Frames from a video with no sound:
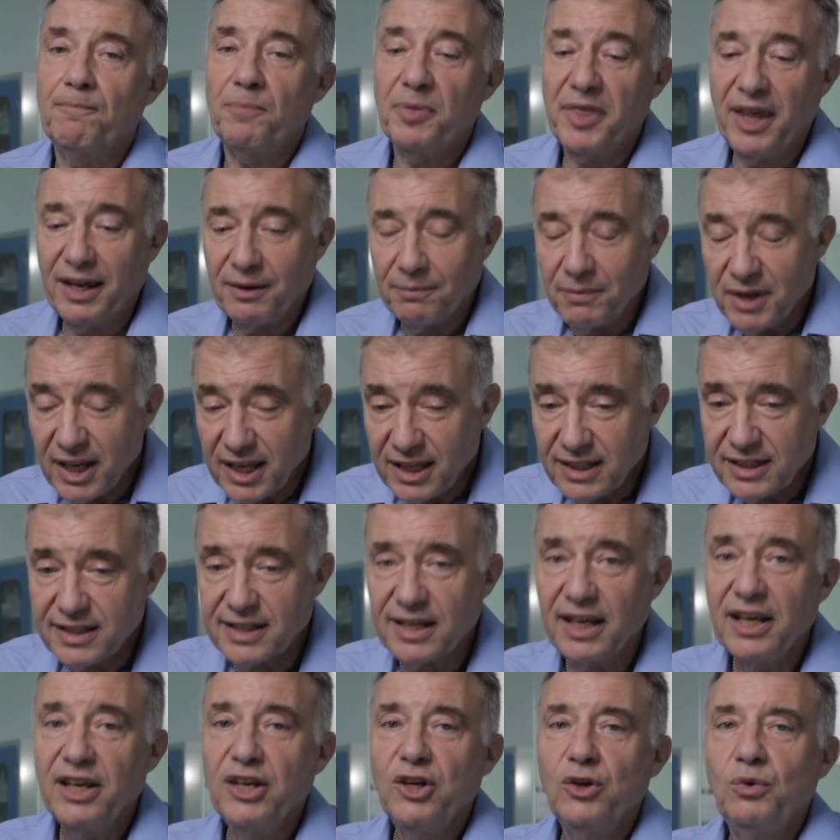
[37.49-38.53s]
That means
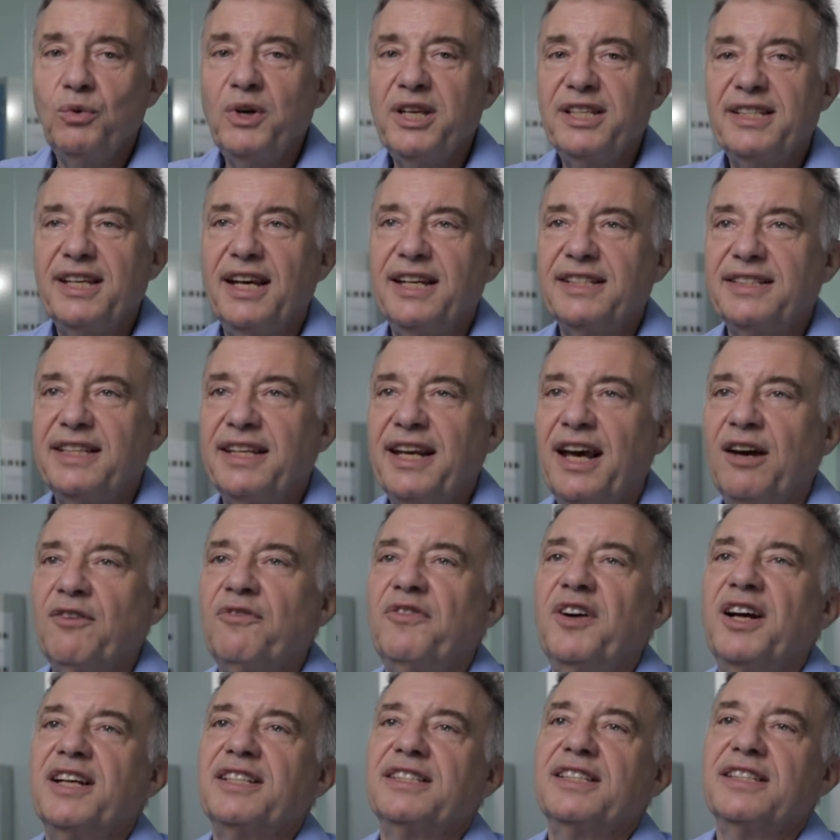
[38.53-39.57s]
we tested how
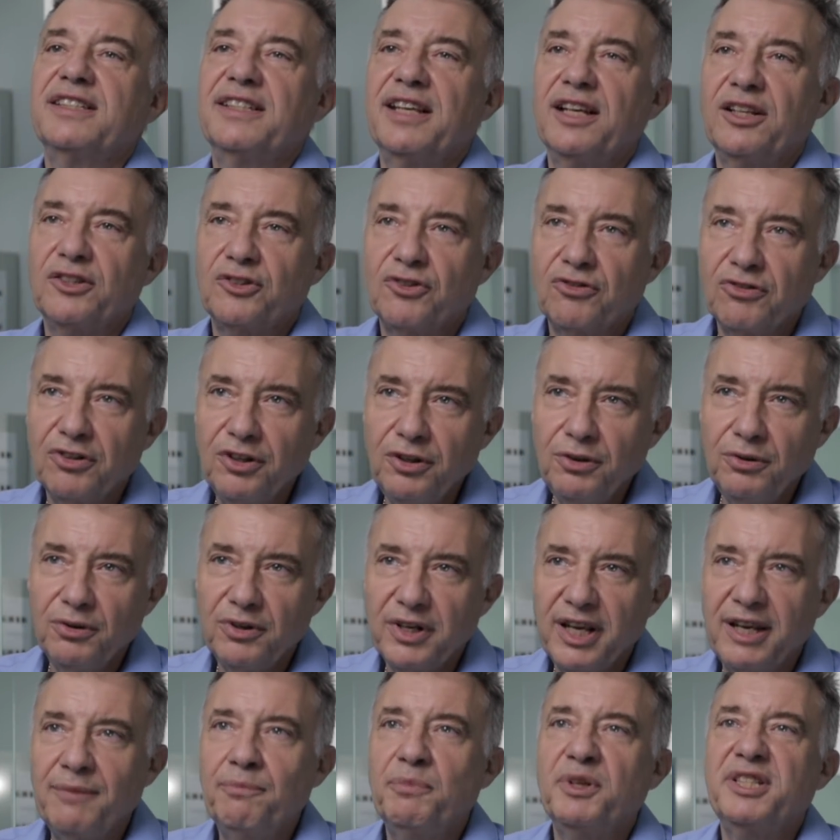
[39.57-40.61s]
fast the cells grew
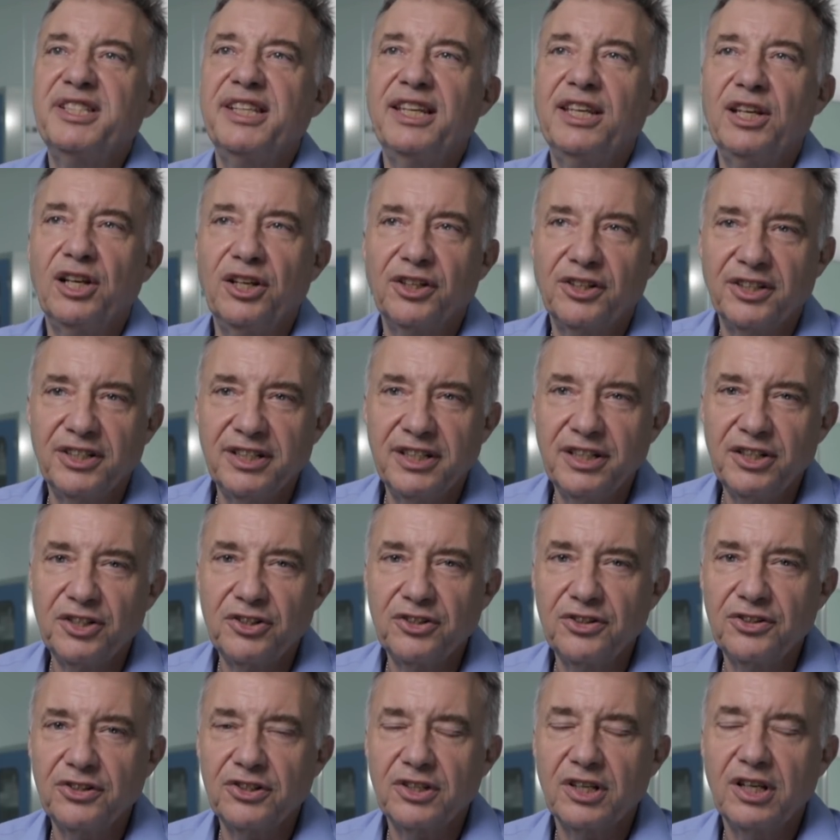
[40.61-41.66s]
in particular
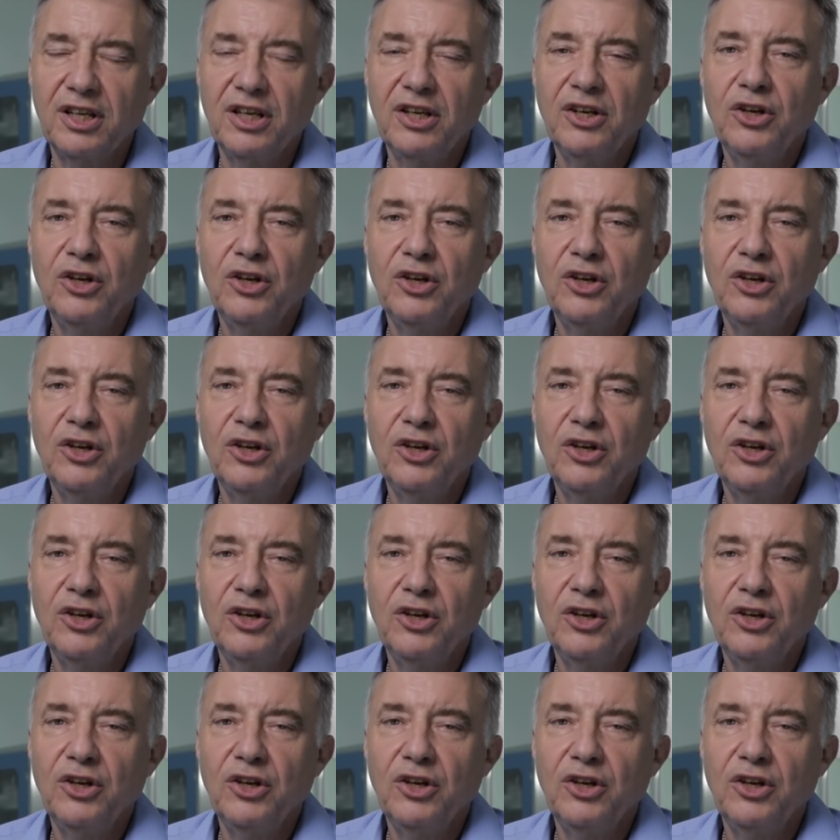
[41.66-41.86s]
conditions.